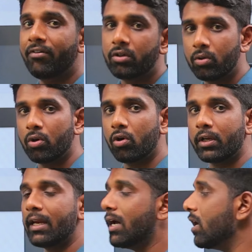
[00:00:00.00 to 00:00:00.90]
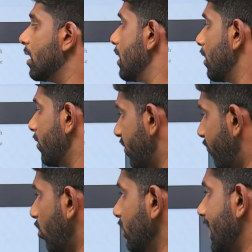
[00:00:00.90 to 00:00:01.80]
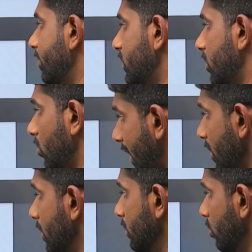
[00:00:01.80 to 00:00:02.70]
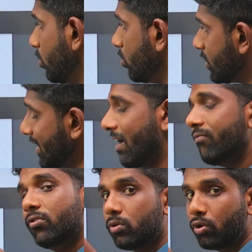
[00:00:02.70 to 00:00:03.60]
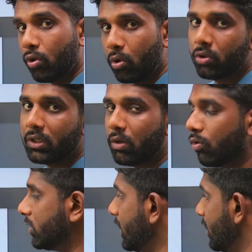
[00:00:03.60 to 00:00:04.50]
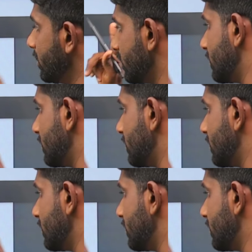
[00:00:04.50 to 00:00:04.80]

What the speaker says: to Rourkela for the admission. Okay, so you just have to go to the OJE. It's a